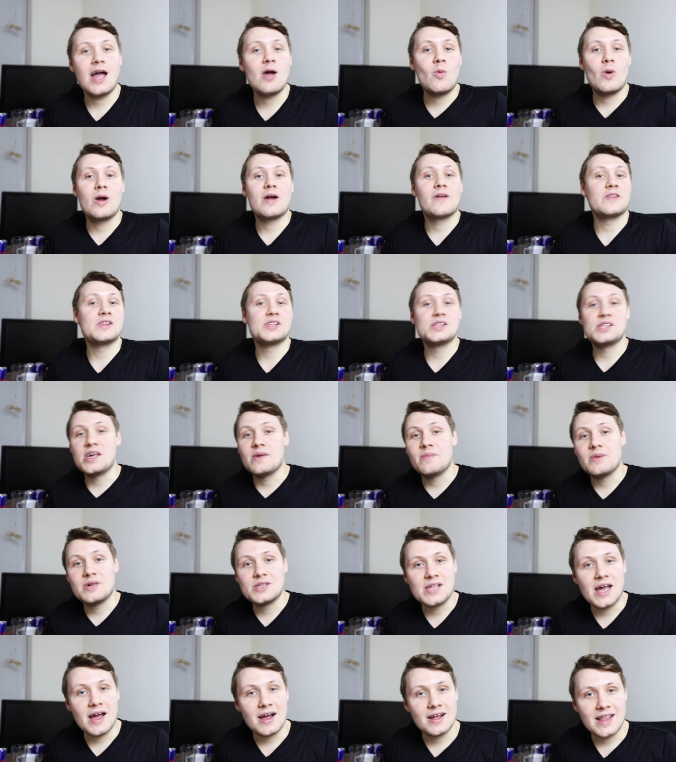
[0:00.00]
I wear the
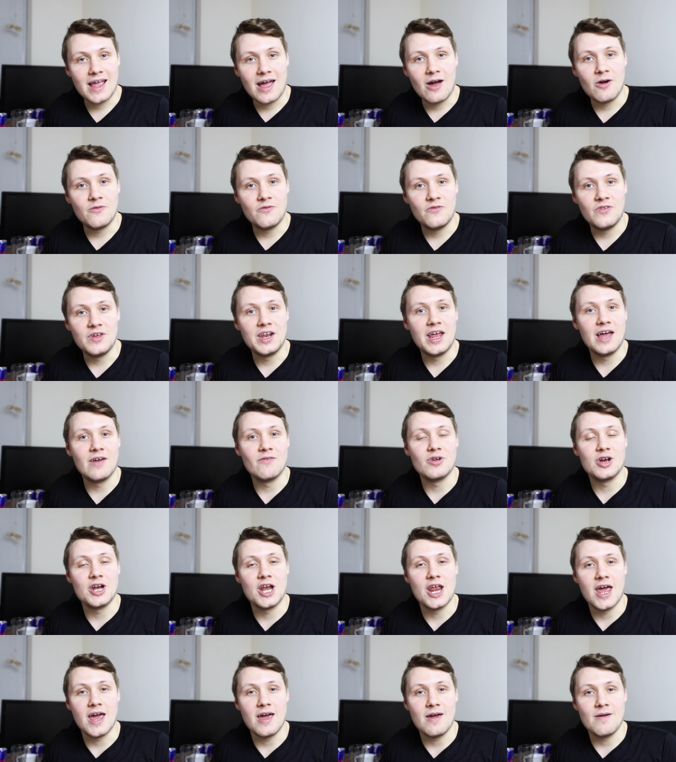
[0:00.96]
same exact outfit
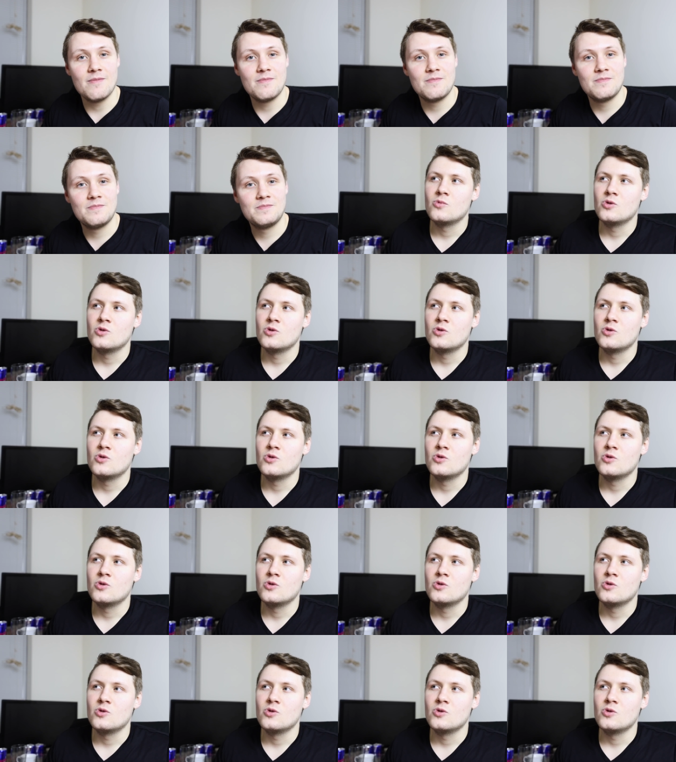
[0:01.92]
every day.